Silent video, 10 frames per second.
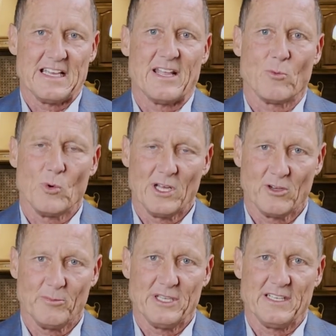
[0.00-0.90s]
and
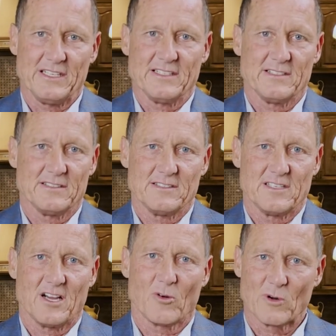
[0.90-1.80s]
well-being
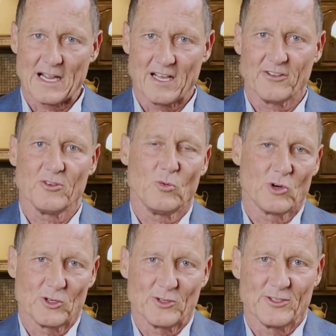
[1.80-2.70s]
around the
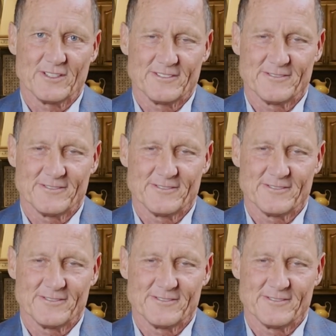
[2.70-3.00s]
world.